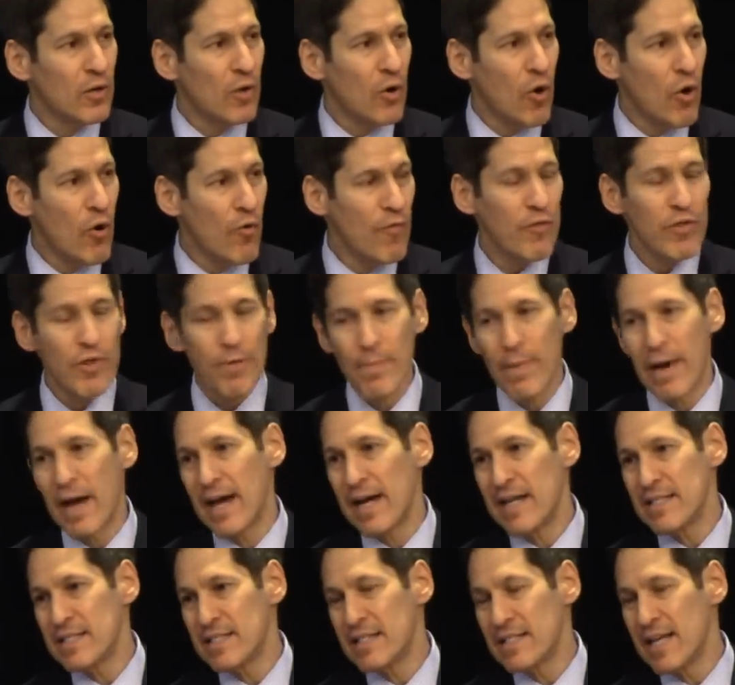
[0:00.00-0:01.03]
Over the
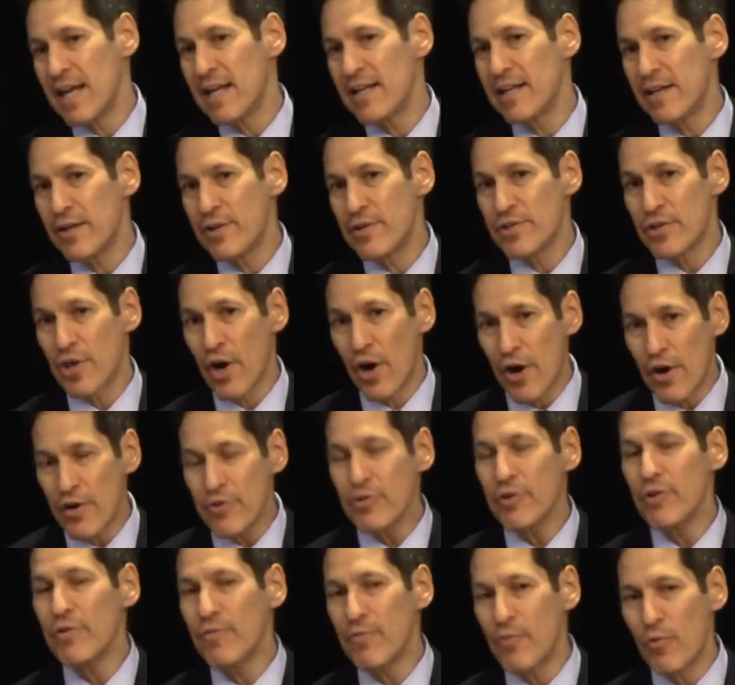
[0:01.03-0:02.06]
past 10 years,
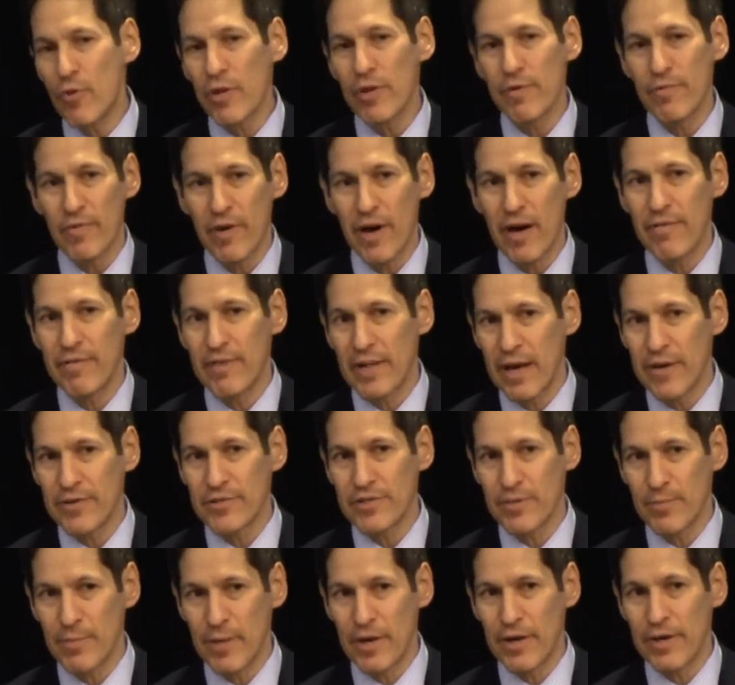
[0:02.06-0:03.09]

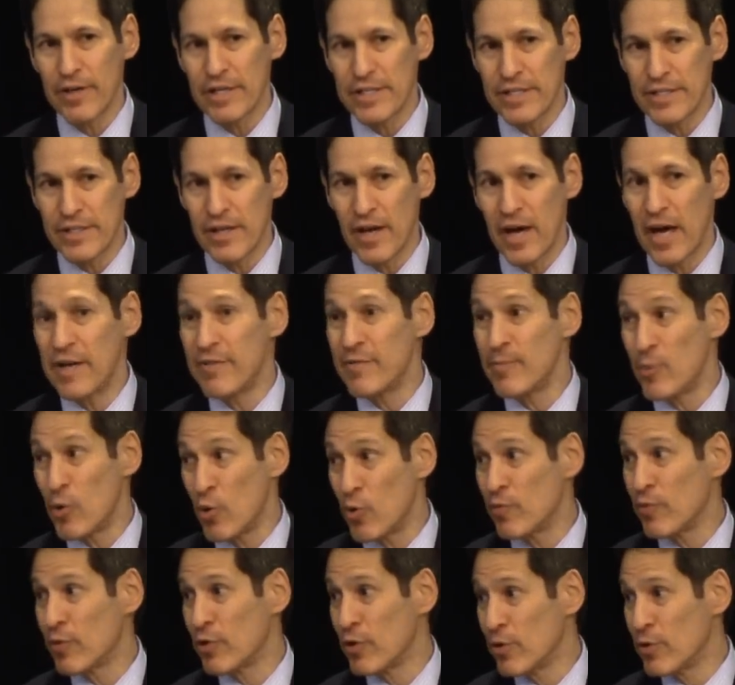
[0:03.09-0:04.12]
145,000 Americans died from
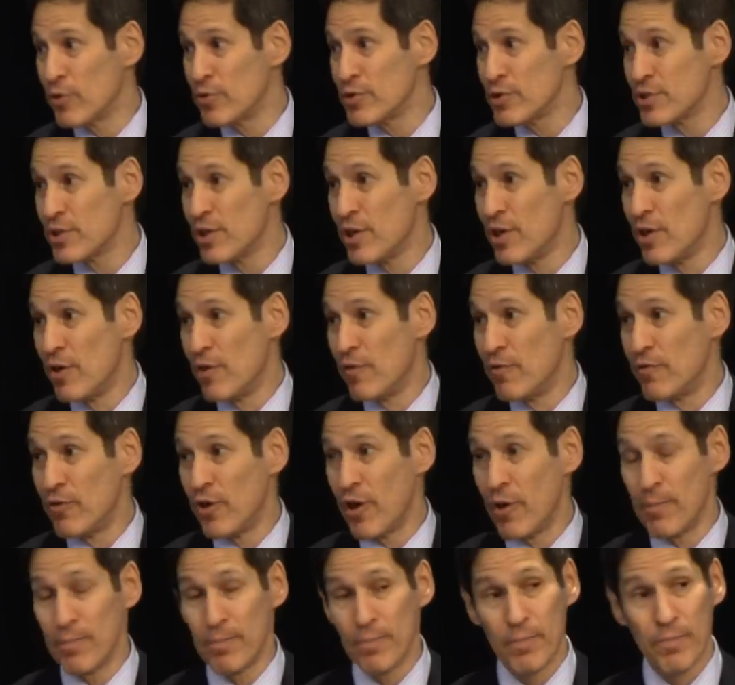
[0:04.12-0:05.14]
overdose
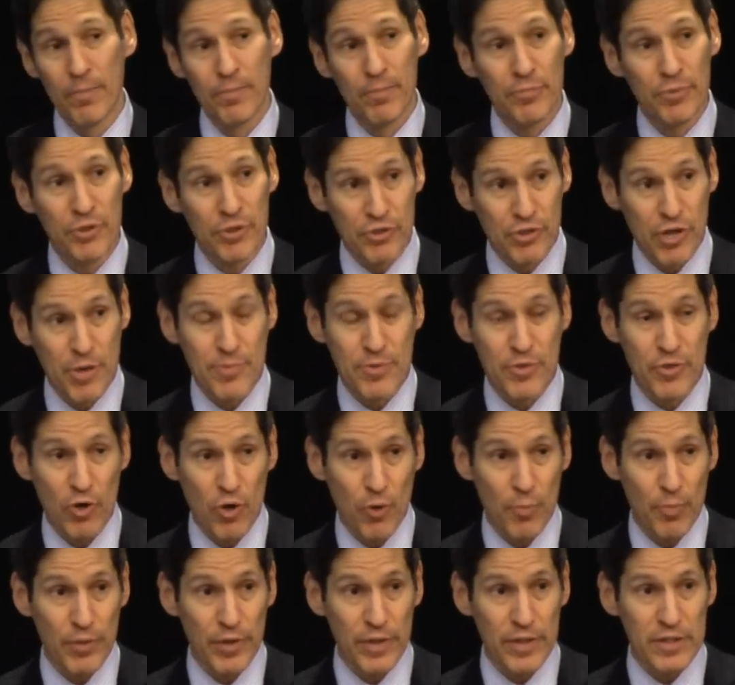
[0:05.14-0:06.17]
from prescription
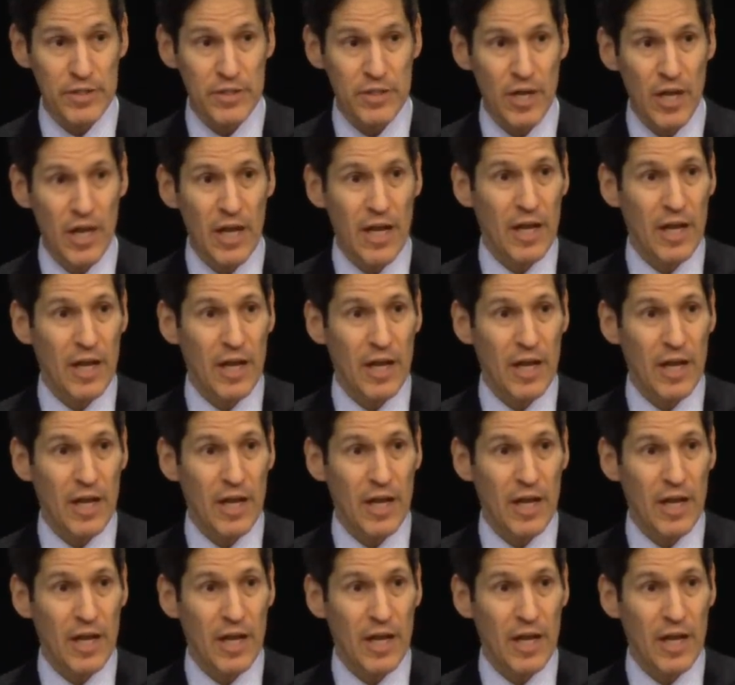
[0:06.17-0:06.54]
opiates.